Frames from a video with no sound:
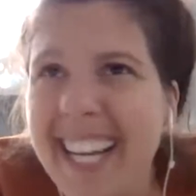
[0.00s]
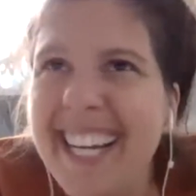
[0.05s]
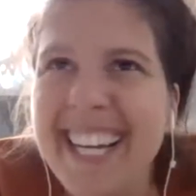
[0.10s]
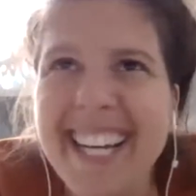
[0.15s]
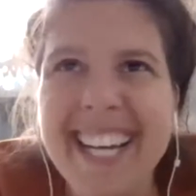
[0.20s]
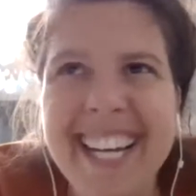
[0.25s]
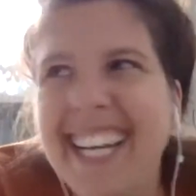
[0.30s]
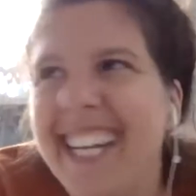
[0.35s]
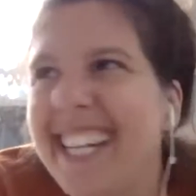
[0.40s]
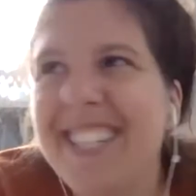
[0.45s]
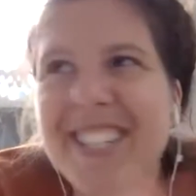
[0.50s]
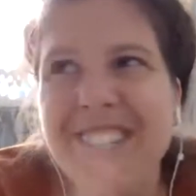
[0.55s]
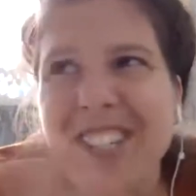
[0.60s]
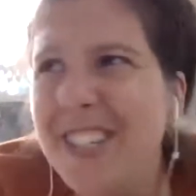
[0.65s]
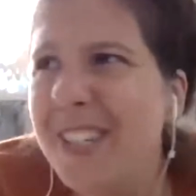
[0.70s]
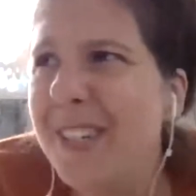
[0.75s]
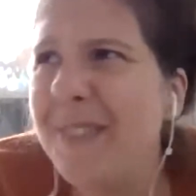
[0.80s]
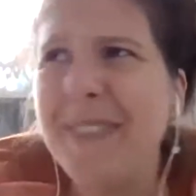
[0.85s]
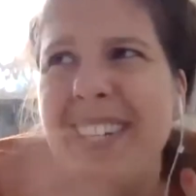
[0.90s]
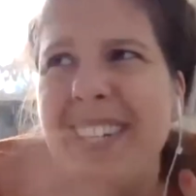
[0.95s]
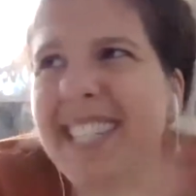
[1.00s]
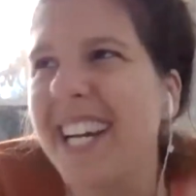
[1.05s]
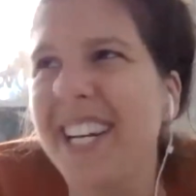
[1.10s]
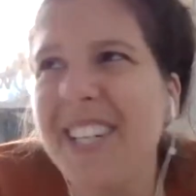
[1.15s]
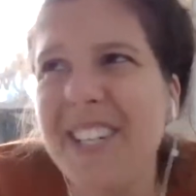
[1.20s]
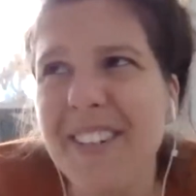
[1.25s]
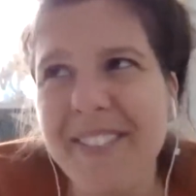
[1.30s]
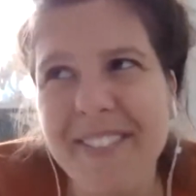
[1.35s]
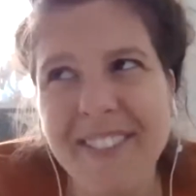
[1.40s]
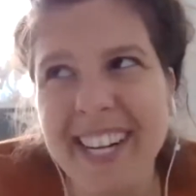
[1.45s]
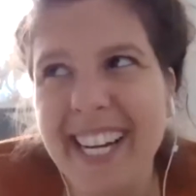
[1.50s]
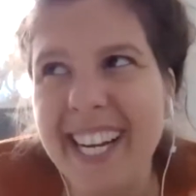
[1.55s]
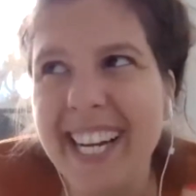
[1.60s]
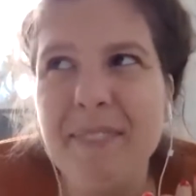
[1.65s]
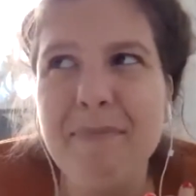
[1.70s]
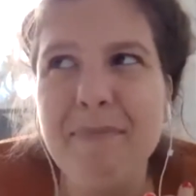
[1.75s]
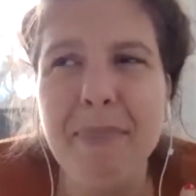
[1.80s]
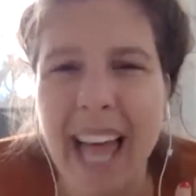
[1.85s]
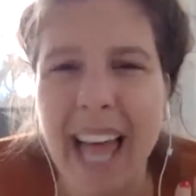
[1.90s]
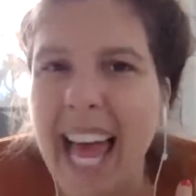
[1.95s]
it's just going to be such a freaking
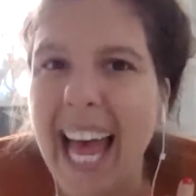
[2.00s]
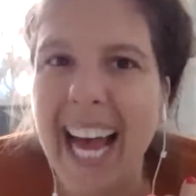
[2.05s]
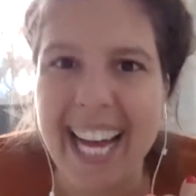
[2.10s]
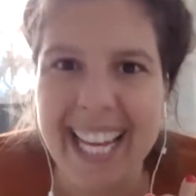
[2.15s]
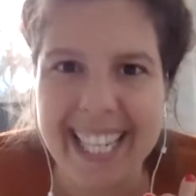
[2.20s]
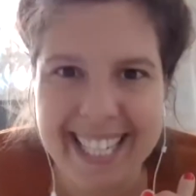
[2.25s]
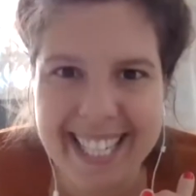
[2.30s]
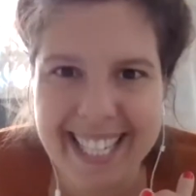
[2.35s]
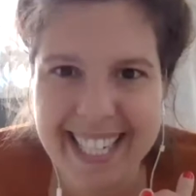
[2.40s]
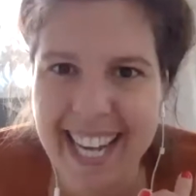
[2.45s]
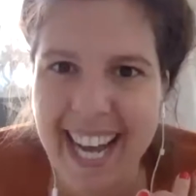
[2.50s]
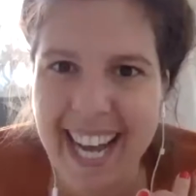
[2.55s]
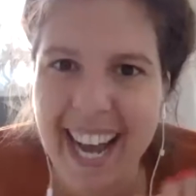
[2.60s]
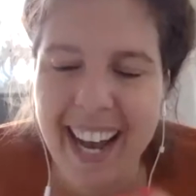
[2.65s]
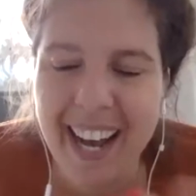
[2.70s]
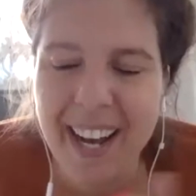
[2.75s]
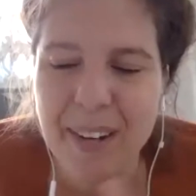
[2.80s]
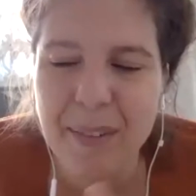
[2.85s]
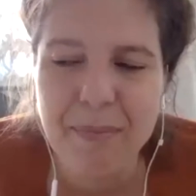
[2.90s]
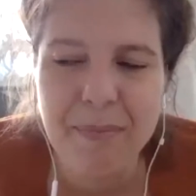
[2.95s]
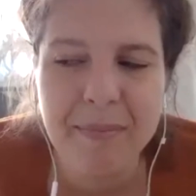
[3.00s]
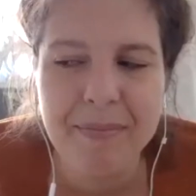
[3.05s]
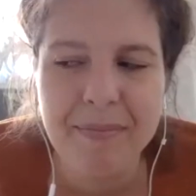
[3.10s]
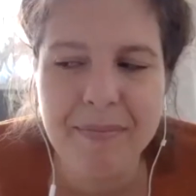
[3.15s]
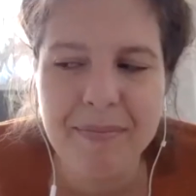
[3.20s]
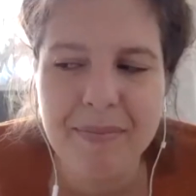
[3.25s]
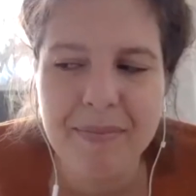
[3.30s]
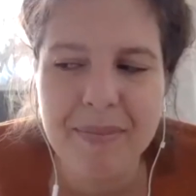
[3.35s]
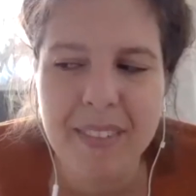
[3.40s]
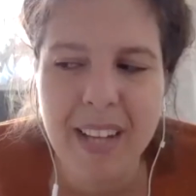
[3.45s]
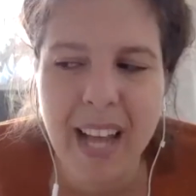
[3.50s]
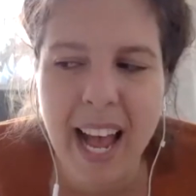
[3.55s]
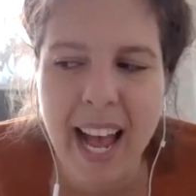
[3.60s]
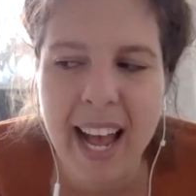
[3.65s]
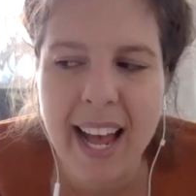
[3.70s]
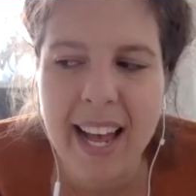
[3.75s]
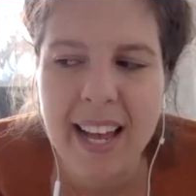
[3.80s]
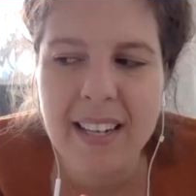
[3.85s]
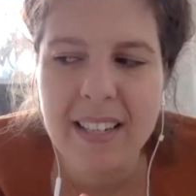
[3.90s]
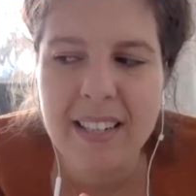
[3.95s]
blast.
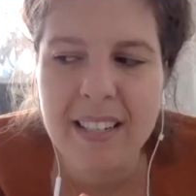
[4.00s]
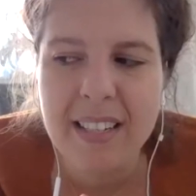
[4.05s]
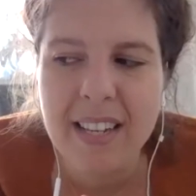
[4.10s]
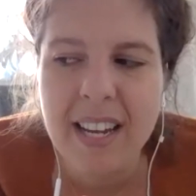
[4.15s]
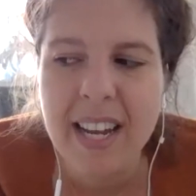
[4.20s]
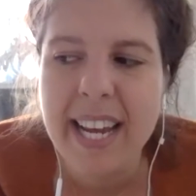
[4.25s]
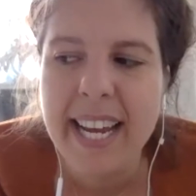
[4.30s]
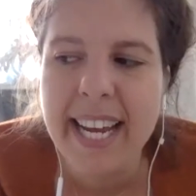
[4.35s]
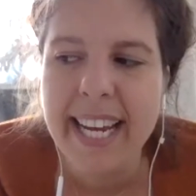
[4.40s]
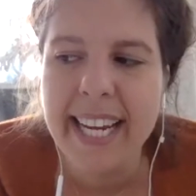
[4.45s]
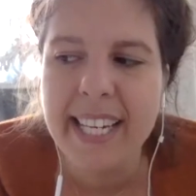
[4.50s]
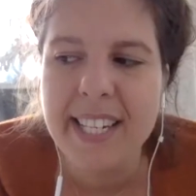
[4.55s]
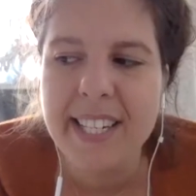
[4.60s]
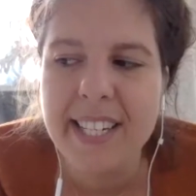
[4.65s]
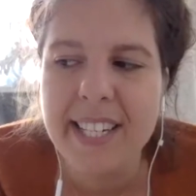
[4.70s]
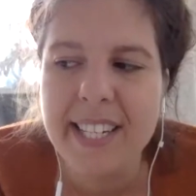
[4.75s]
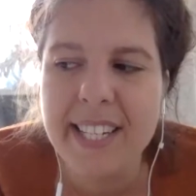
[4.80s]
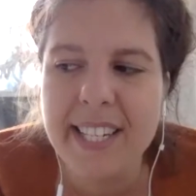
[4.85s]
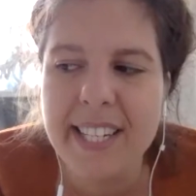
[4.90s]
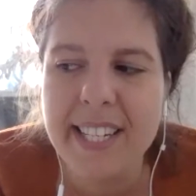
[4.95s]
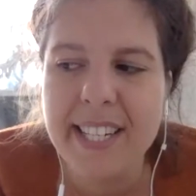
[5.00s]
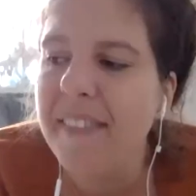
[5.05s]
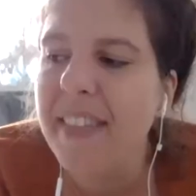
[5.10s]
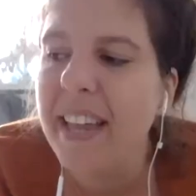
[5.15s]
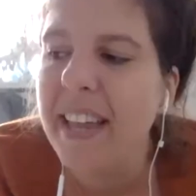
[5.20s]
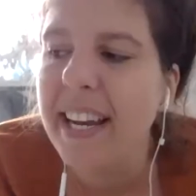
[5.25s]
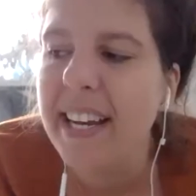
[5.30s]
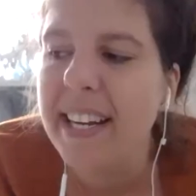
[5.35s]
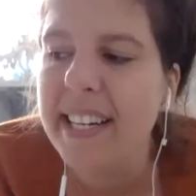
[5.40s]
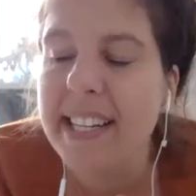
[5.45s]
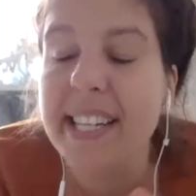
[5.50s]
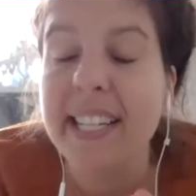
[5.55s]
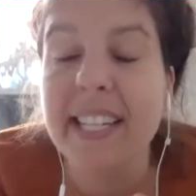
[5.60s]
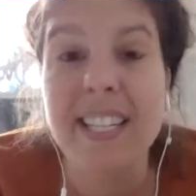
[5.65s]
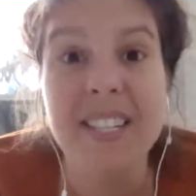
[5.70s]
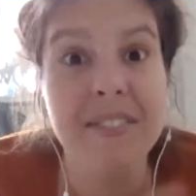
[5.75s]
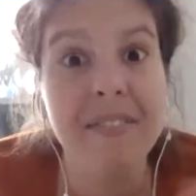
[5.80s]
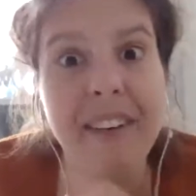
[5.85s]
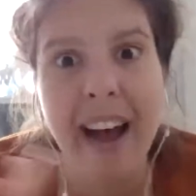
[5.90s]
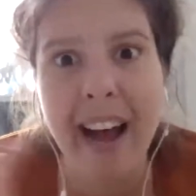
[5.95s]
And I love that
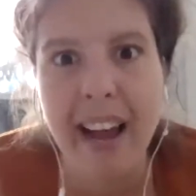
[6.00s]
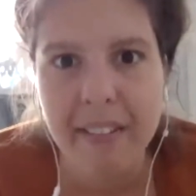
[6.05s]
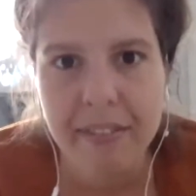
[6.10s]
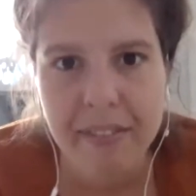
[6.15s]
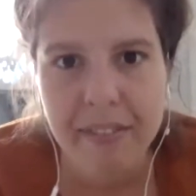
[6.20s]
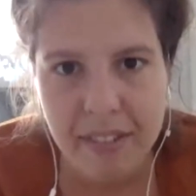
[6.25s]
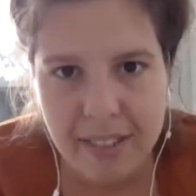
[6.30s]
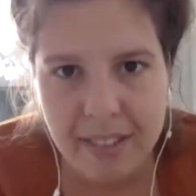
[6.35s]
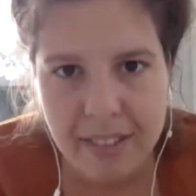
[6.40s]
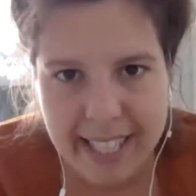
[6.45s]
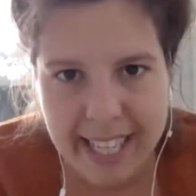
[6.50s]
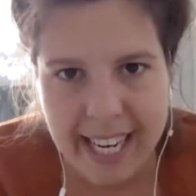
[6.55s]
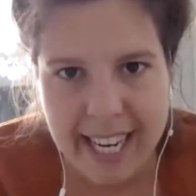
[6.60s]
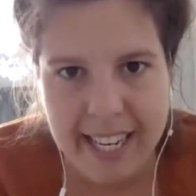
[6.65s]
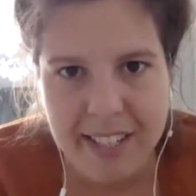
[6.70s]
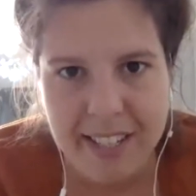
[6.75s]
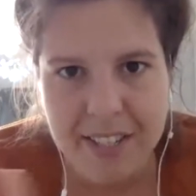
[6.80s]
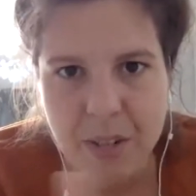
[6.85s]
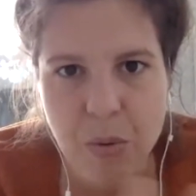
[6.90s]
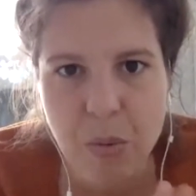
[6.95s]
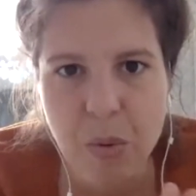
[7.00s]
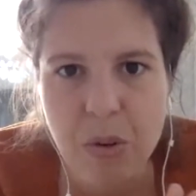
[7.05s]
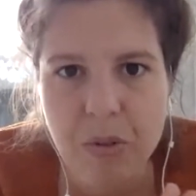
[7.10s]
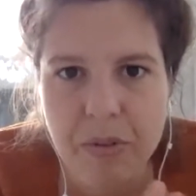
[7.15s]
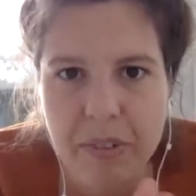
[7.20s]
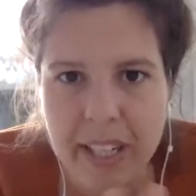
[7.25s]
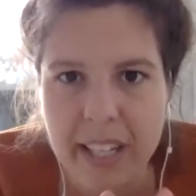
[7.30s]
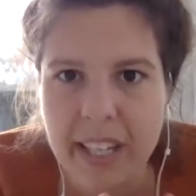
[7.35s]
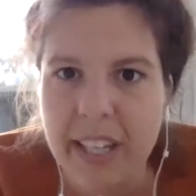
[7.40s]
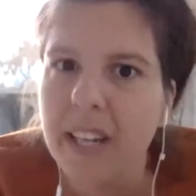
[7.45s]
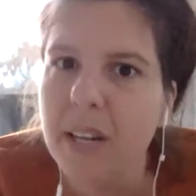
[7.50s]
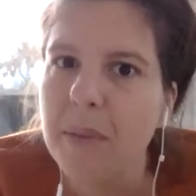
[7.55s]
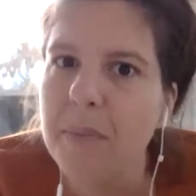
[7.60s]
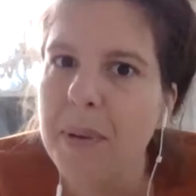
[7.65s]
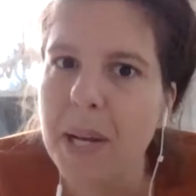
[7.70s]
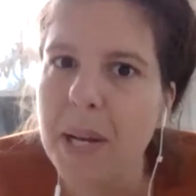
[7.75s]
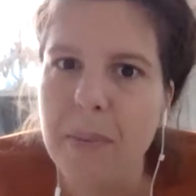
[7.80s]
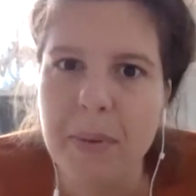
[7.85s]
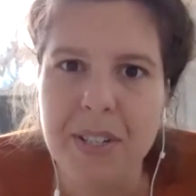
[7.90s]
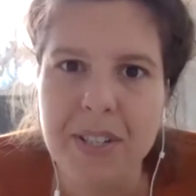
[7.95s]
it's 5 full days. So we're really going to be
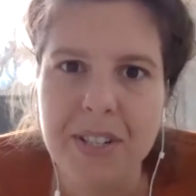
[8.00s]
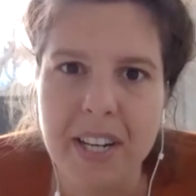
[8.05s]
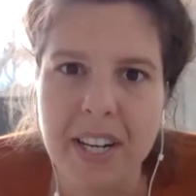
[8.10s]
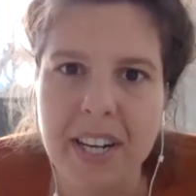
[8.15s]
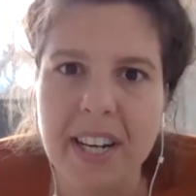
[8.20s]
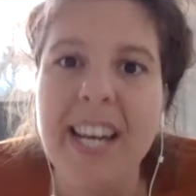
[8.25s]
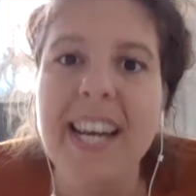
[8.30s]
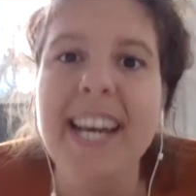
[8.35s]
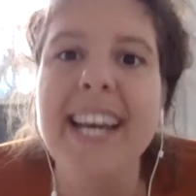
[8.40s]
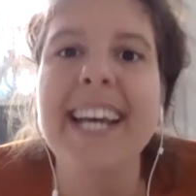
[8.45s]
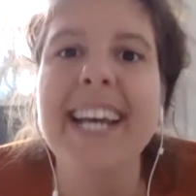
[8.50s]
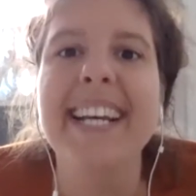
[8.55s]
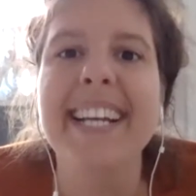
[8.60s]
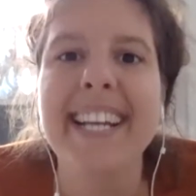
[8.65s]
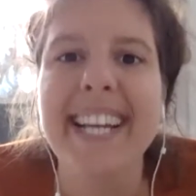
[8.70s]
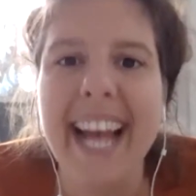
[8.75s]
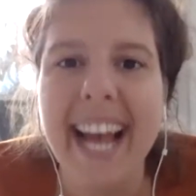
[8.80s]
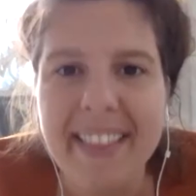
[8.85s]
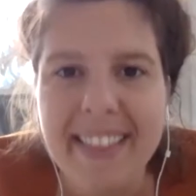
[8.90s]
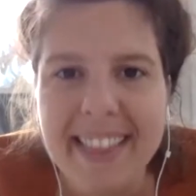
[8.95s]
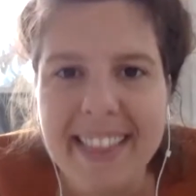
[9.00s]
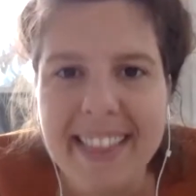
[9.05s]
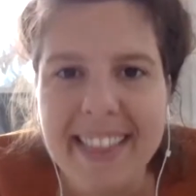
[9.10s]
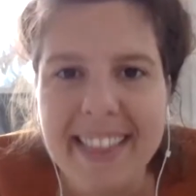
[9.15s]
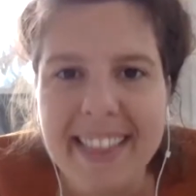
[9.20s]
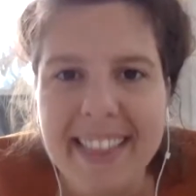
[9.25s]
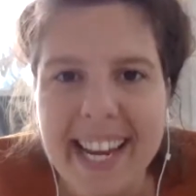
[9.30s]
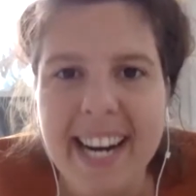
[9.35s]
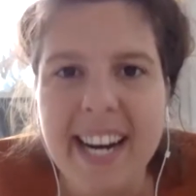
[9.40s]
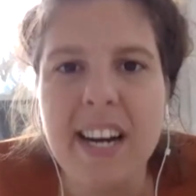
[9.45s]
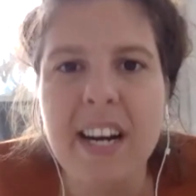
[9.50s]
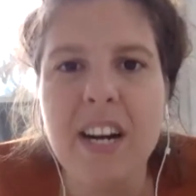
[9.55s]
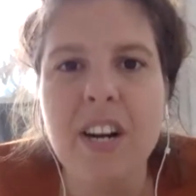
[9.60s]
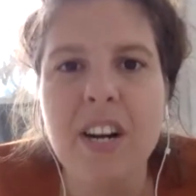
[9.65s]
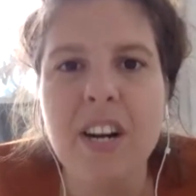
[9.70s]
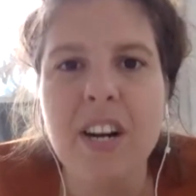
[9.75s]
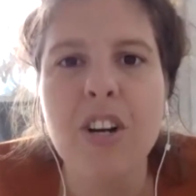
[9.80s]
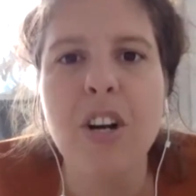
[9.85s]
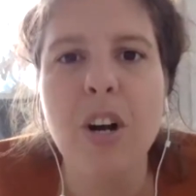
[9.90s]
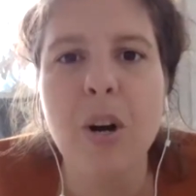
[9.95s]
able to get
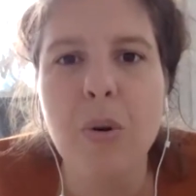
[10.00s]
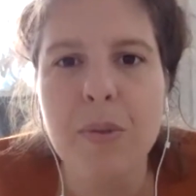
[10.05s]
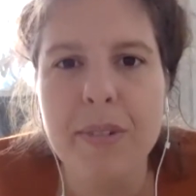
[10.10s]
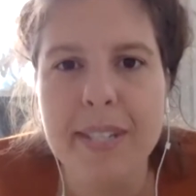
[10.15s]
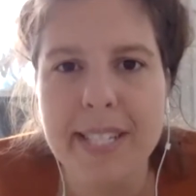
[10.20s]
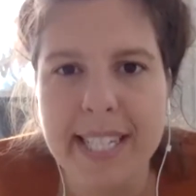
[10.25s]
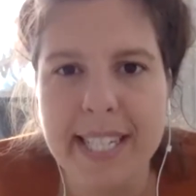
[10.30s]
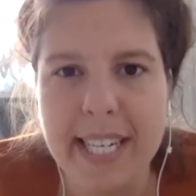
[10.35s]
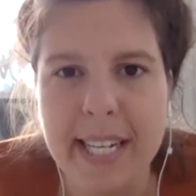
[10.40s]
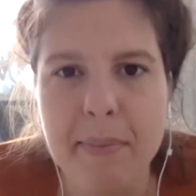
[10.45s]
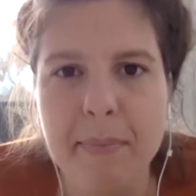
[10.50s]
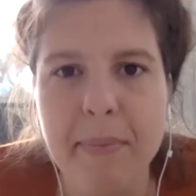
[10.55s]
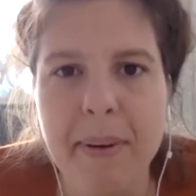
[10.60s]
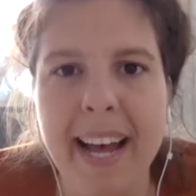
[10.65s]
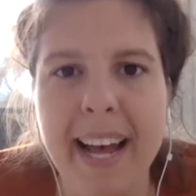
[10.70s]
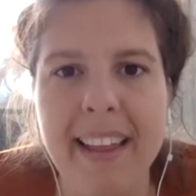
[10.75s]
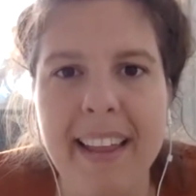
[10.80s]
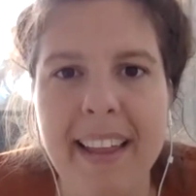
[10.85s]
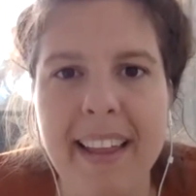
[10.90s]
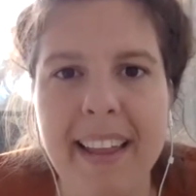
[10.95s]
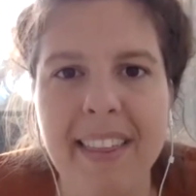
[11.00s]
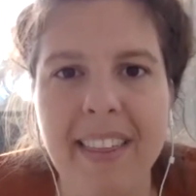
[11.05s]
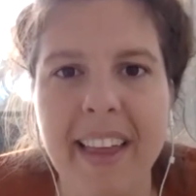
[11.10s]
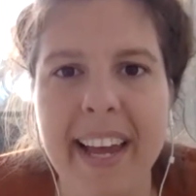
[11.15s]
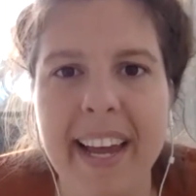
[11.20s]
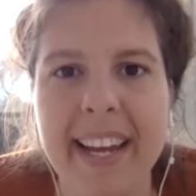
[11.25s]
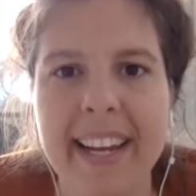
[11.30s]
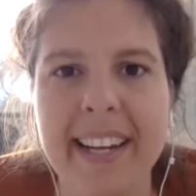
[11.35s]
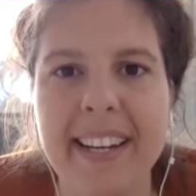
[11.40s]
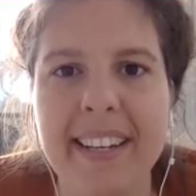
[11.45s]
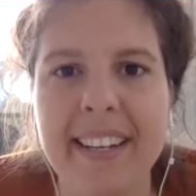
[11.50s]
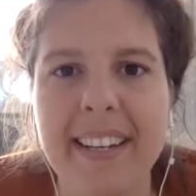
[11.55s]
there, go deep, and like